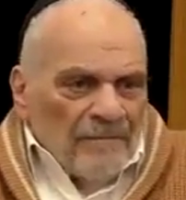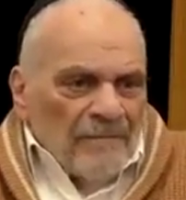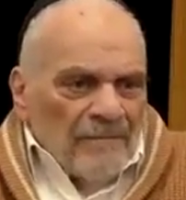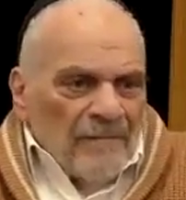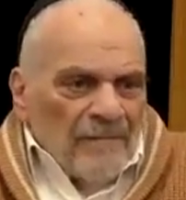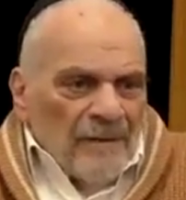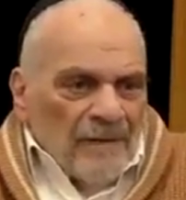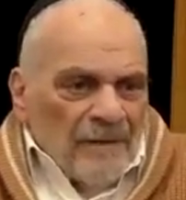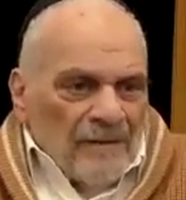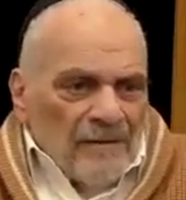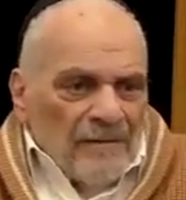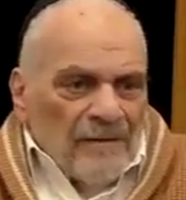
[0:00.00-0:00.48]

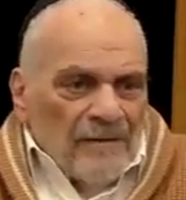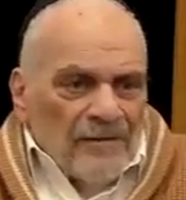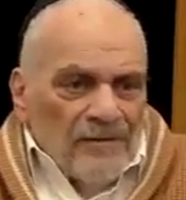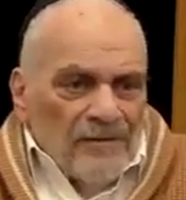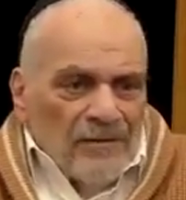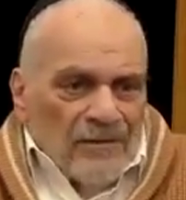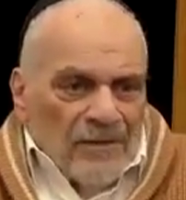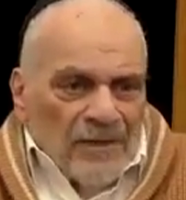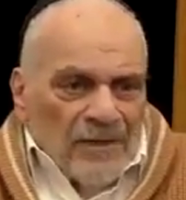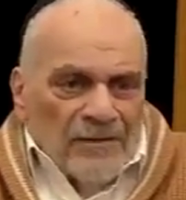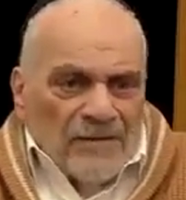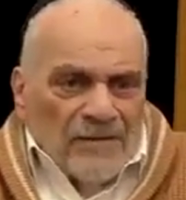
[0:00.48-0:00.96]
I will
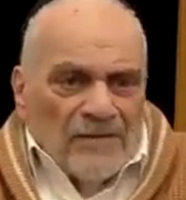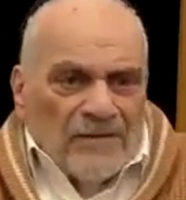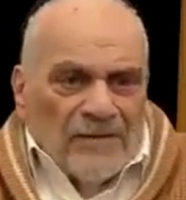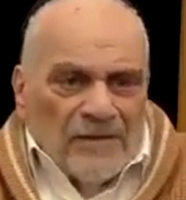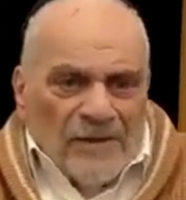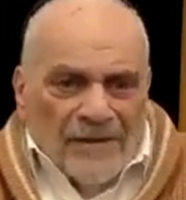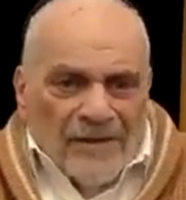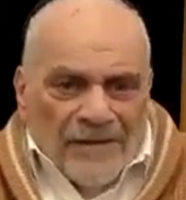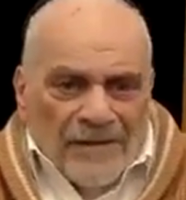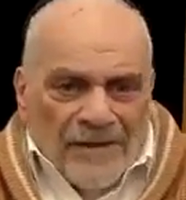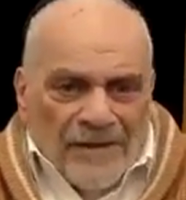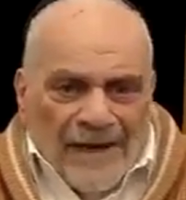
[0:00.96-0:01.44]
judge
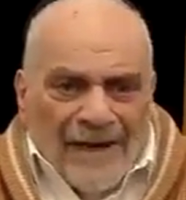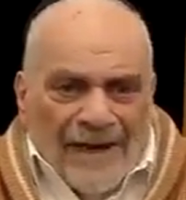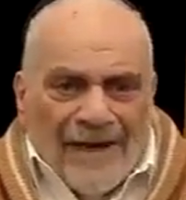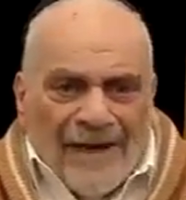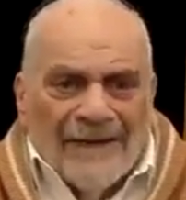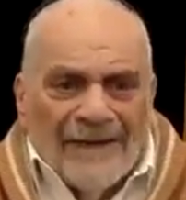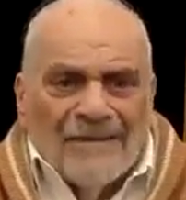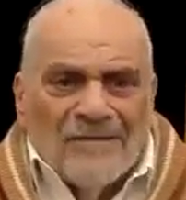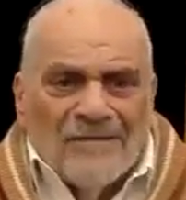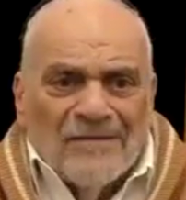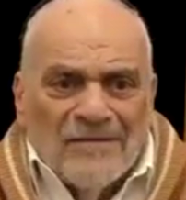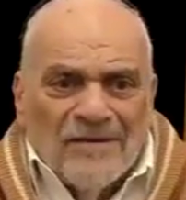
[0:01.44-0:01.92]
their
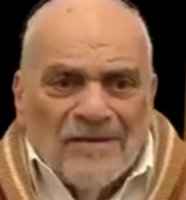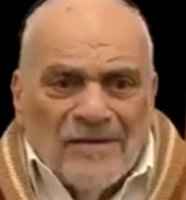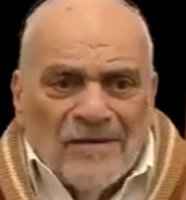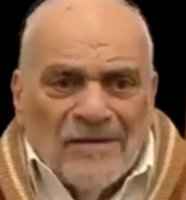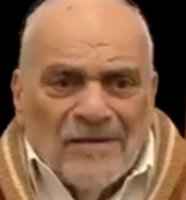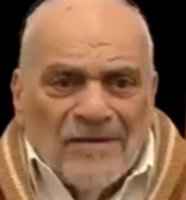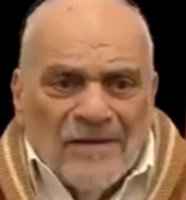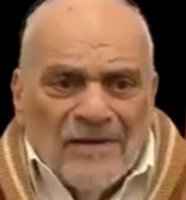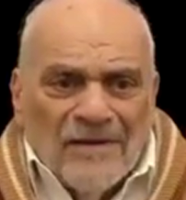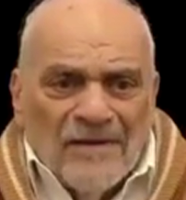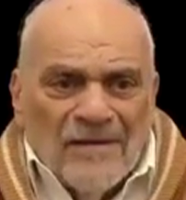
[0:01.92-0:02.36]
gods.